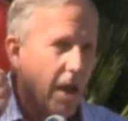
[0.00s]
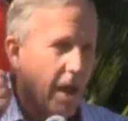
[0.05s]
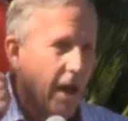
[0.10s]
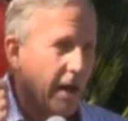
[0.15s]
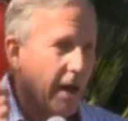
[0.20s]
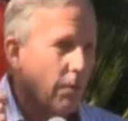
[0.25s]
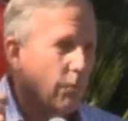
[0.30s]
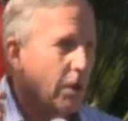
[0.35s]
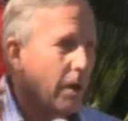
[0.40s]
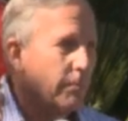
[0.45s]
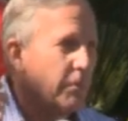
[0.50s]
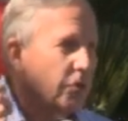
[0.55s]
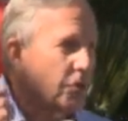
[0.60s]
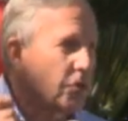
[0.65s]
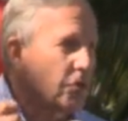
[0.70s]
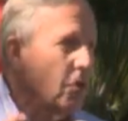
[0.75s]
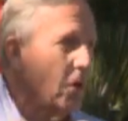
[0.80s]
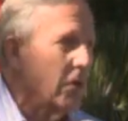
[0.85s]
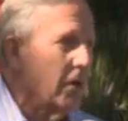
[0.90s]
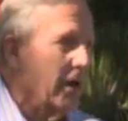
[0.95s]
And I rub this
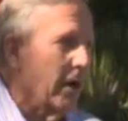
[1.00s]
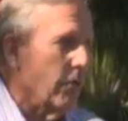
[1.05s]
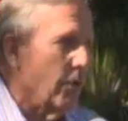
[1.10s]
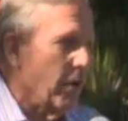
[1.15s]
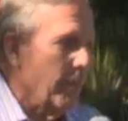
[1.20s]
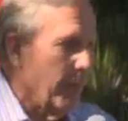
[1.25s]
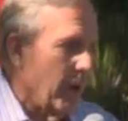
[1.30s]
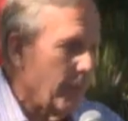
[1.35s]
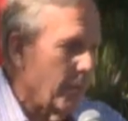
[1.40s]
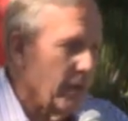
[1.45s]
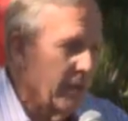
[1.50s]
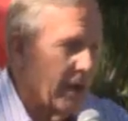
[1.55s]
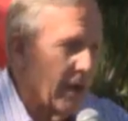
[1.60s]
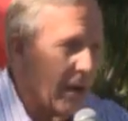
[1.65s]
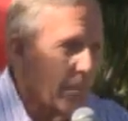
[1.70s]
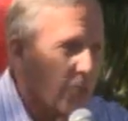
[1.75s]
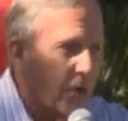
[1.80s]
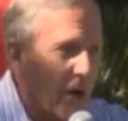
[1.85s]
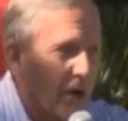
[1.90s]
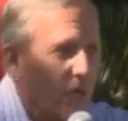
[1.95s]
stone and I remember that
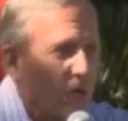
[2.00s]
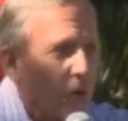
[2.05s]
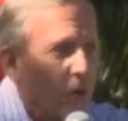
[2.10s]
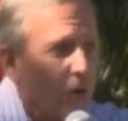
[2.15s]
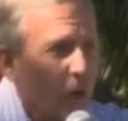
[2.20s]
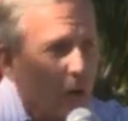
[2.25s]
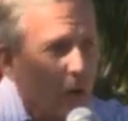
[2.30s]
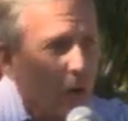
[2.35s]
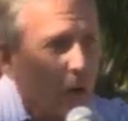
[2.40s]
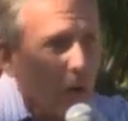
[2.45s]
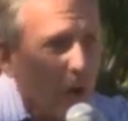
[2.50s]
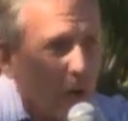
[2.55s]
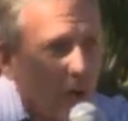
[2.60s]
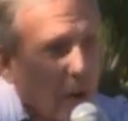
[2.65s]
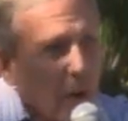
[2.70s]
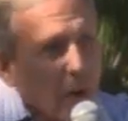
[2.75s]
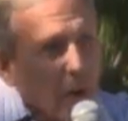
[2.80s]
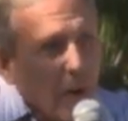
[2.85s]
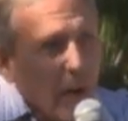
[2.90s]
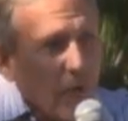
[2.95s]
I'm grateful for her
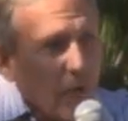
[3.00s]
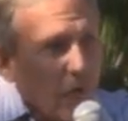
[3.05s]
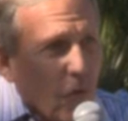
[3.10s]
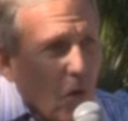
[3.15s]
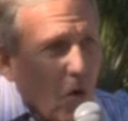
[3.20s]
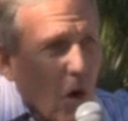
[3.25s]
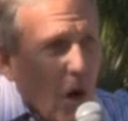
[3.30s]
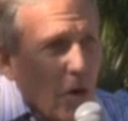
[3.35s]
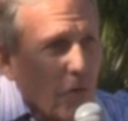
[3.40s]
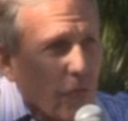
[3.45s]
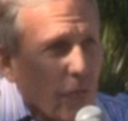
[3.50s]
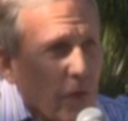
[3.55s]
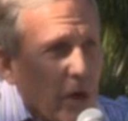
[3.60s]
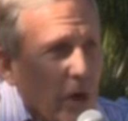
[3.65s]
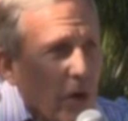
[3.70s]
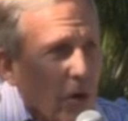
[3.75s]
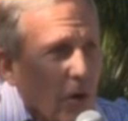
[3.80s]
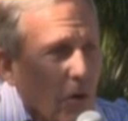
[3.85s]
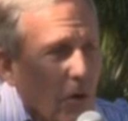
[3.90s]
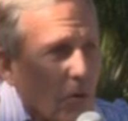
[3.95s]
and for our 3
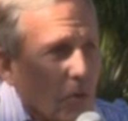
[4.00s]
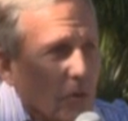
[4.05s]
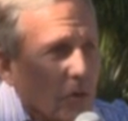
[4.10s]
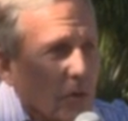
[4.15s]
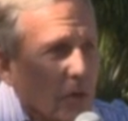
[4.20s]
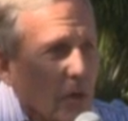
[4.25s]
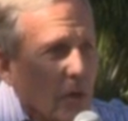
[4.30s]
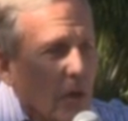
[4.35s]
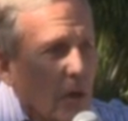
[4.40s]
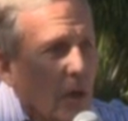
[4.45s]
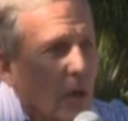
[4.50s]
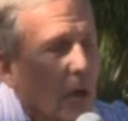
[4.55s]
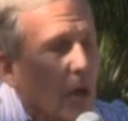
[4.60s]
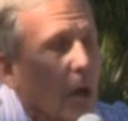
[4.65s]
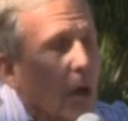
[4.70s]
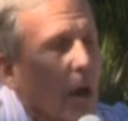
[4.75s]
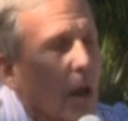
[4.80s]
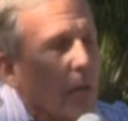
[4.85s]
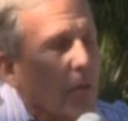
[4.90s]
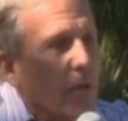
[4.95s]
girls.
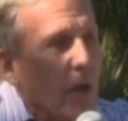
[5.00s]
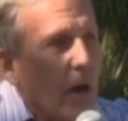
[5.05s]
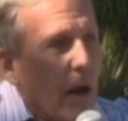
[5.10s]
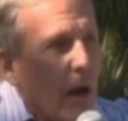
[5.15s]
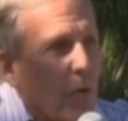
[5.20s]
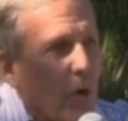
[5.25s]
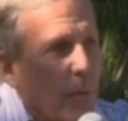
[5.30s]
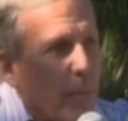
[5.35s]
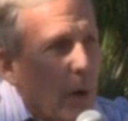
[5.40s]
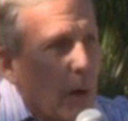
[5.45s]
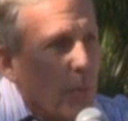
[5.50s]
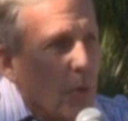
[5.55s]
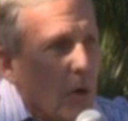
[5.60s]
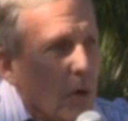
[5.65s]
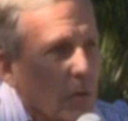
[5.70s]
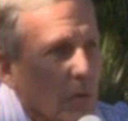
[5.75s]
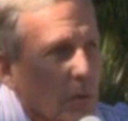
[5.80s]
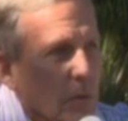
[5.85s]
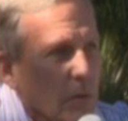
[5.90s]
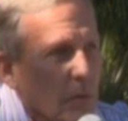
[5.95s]
And then I
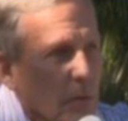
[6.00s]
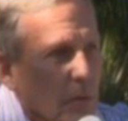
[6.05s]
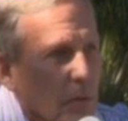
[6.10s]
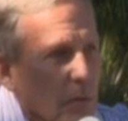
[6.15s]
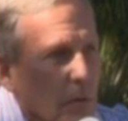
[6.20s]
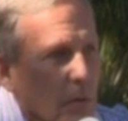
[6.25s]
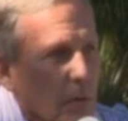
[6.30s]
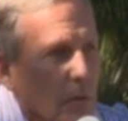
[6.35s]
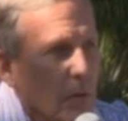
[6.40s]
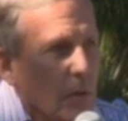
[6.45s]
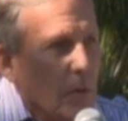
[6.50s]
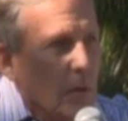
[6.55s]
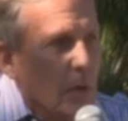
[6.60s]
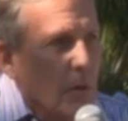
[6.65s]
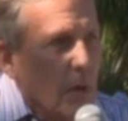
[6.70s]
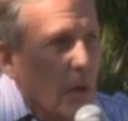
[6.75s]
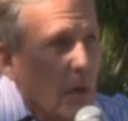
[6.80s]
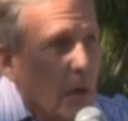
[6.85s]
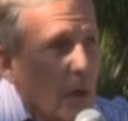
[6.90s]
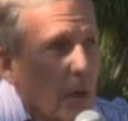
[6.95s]
remember
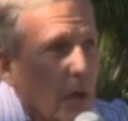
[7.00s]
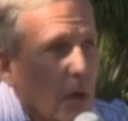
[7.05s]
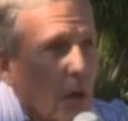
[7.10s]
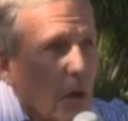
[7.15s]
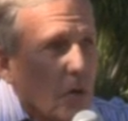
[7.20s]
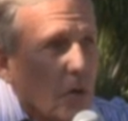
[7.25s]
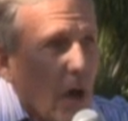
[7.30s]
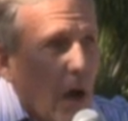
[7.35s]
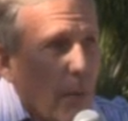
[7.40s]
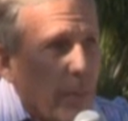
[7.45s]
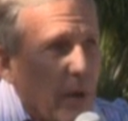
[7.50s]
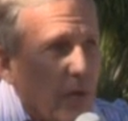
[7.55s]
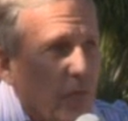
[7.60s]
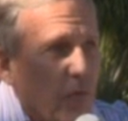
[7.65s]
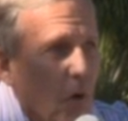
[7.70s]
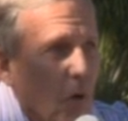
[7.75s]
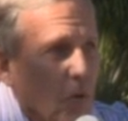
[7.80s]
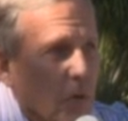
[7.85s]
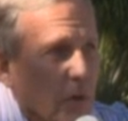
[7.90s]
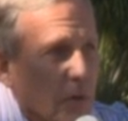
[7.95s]
Tommy
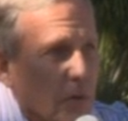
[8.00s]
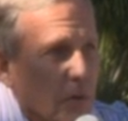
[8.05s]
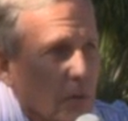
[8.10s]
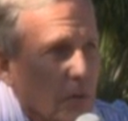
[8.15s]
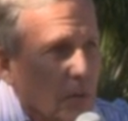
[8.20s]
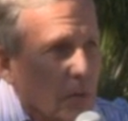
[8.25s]
Folden,